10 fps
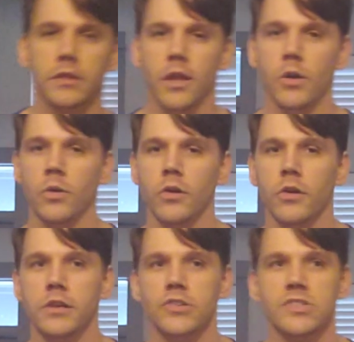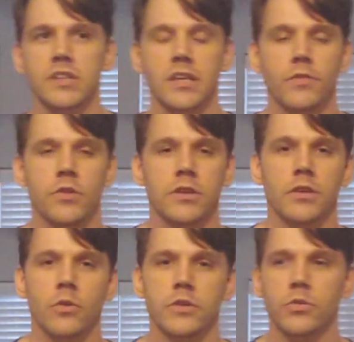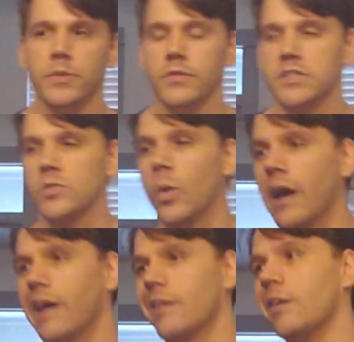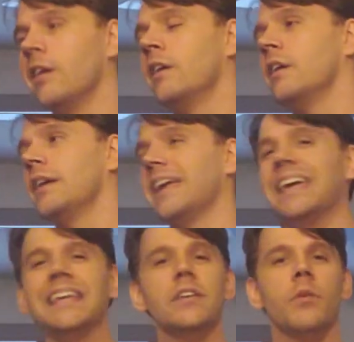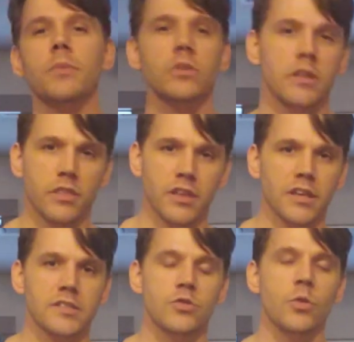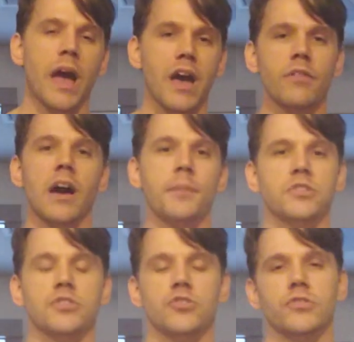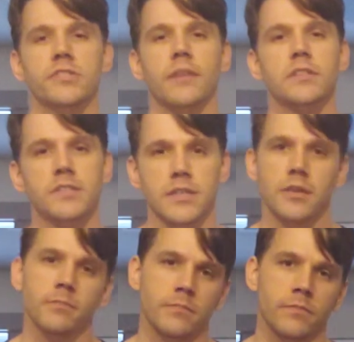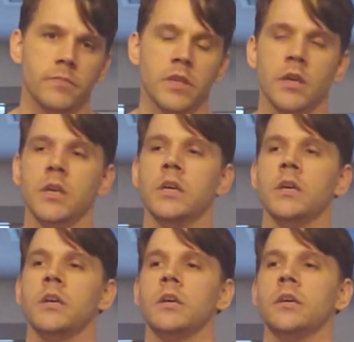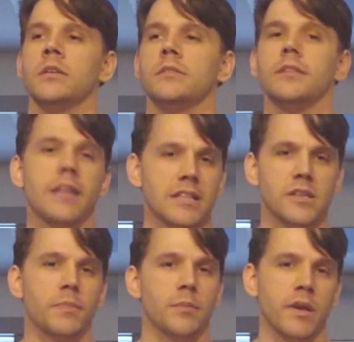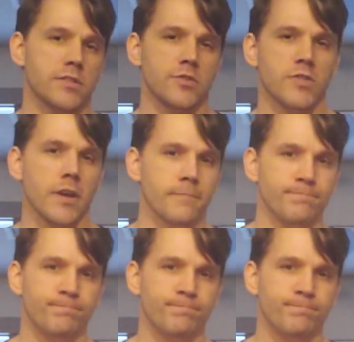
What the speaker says: lower and just seeing if you can go into a bit of a squat, or any of a million things. You have options, you just have to see them. So that's a big message there.